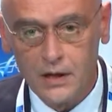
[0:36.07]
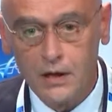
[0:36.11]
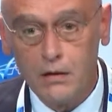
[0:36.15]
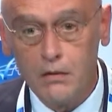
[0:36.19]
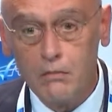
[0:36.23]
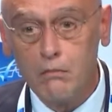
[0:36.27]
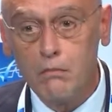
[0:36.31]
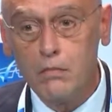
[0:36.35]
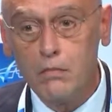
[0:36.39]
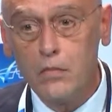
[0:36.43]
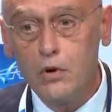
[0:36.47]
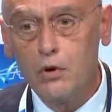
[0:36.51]

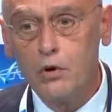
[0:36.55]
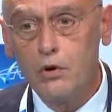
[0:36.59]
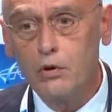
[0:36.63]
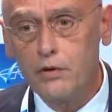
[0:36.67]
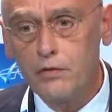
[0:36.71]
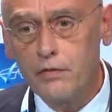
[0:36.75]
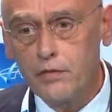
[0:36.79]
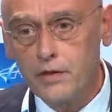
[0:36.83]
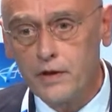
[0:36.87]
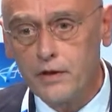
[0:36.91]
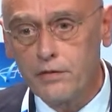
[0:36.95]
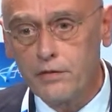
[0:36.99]

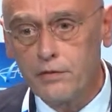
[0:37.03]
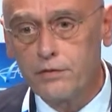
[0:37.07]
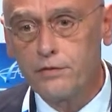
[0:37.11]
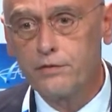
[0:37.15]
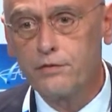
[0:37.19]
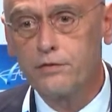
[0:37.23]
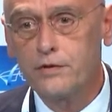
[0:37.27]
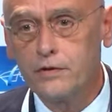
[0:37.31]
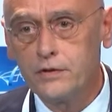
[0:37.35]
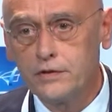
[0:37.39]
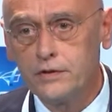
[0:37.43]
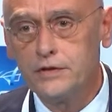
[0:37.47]
more than
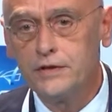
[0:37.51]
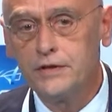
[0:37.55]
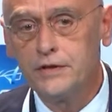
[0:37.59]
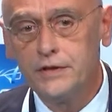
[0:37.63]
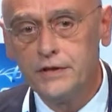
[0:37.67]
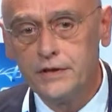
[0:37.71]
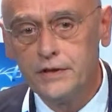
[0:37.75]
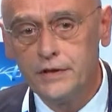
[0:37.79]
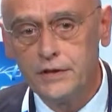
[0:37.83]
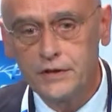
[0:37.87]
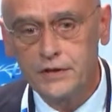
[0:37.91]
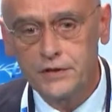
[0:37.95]
30
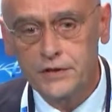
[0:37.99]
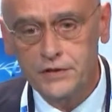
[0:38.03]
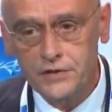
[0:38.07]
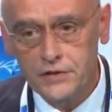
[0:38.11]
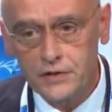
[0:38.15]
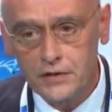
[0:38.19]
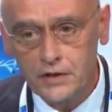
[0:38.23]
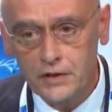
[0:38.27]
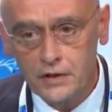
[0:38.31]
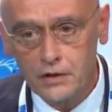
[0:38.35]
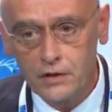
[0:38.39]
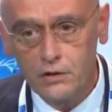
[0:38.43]

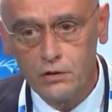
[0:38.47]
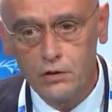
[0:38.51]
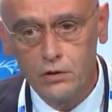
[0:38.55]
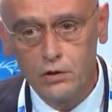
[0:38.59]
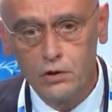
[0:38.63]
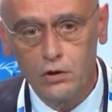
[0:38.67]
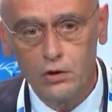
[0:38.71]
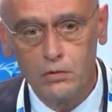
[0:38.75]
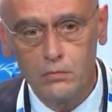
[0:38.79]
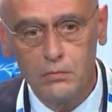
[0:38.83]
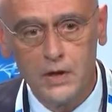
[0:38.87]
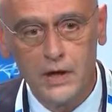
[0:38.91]
years
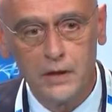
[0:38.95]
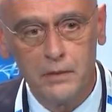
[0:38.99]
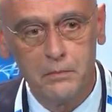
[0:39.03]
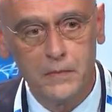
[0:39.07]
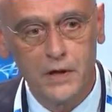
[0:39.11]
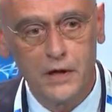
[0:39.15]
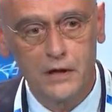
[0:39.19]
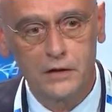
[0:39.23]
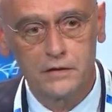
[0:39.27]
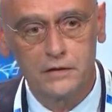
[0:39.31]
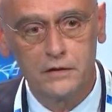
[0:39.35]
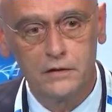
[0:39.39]
ago by
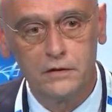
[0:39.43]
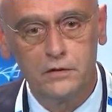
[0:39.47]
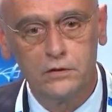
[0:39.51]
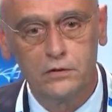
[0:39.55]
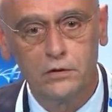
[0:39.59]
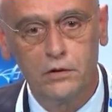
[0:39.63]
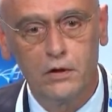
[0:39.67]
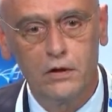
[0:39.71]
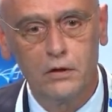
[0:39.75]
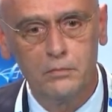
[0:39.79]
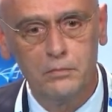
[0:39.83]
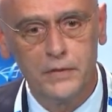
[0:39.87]
Martin
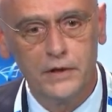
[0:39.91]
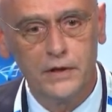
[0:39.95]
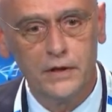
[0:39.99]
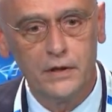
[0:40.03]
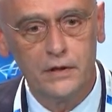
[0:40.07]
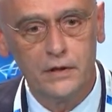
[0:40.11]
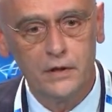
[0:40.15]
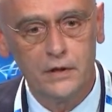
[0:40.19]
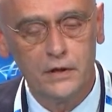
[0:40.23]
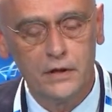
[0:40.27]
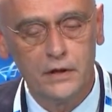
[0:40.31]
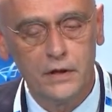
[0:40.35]

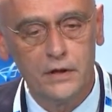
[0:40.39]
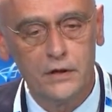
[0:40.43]
Tobin